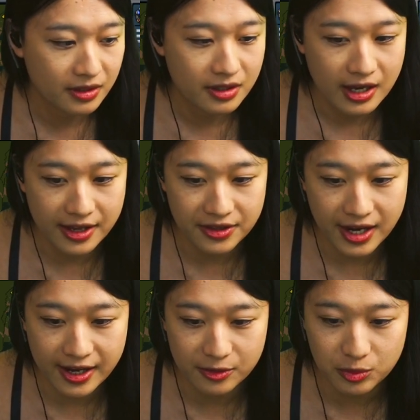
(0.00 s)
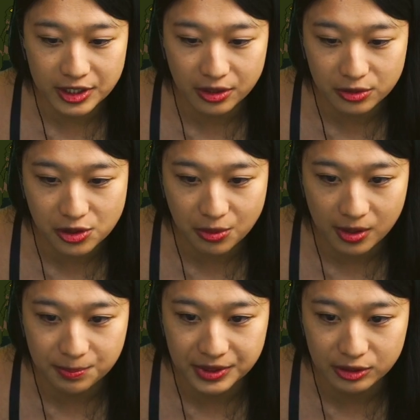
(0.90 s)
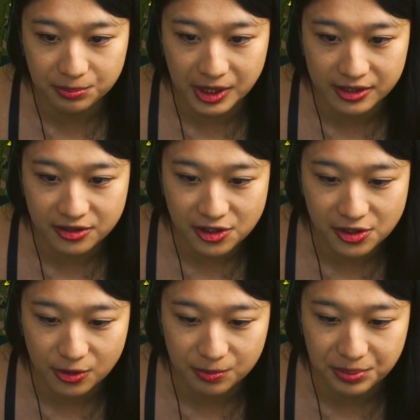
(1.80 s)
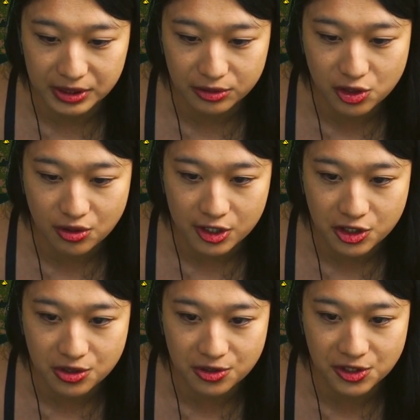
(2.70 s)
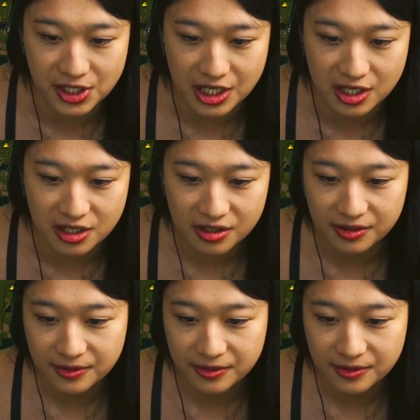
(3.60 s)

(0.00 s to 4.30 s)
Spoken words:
and then we go to our build button. So build structure, Z.